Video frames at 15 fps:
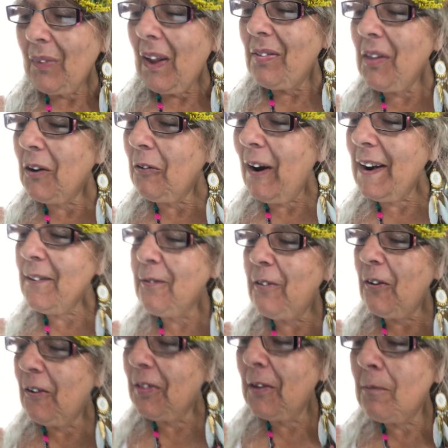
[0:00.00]
The great
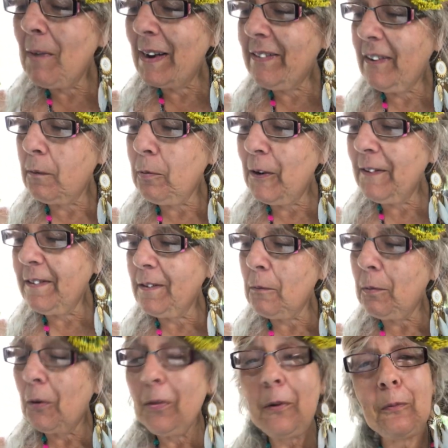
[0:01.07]
fourth Hermetic
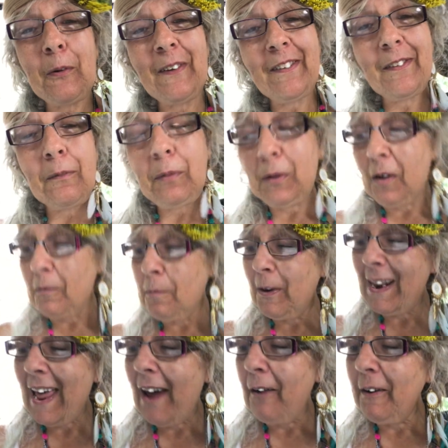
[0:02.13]
principle, the principle of
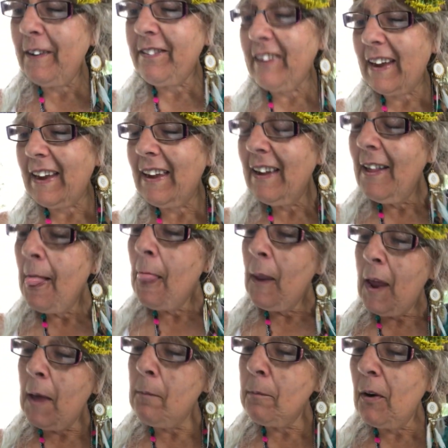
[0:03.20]
polarity,
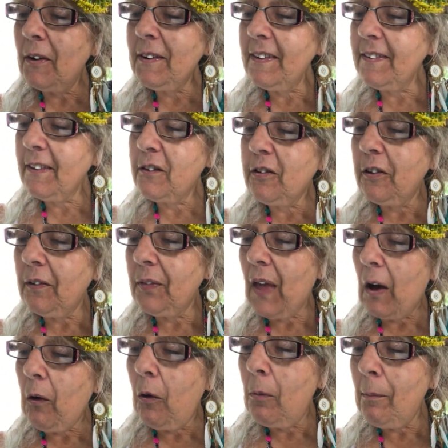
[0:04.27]
embodies the truth that
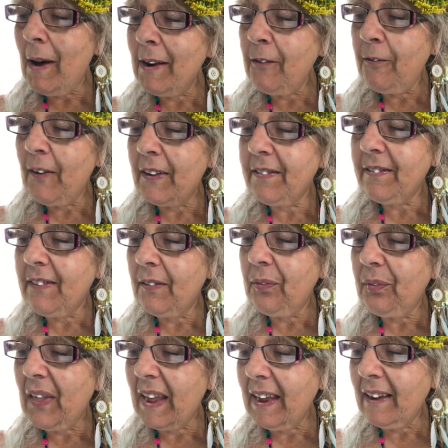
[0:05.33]
all manifested
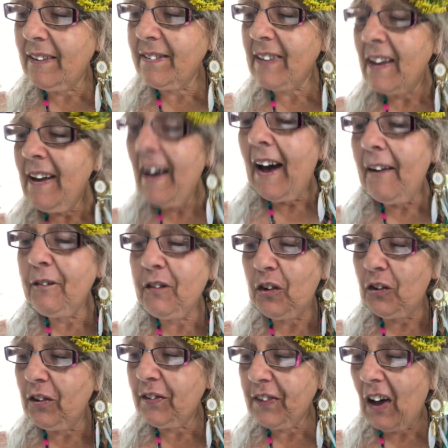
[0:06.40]
things have
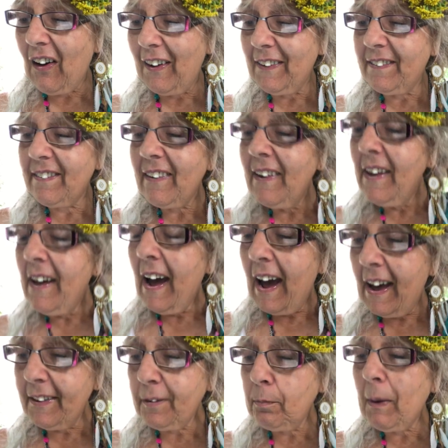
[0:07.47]
two sides.
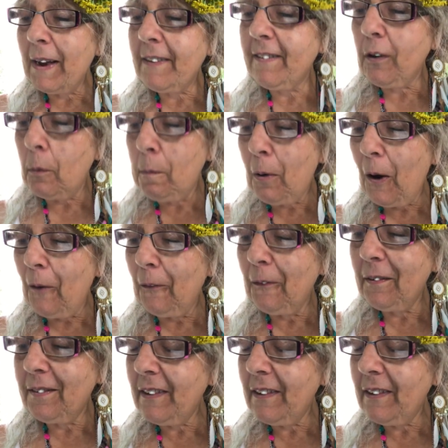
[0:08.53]
Aspects or poles.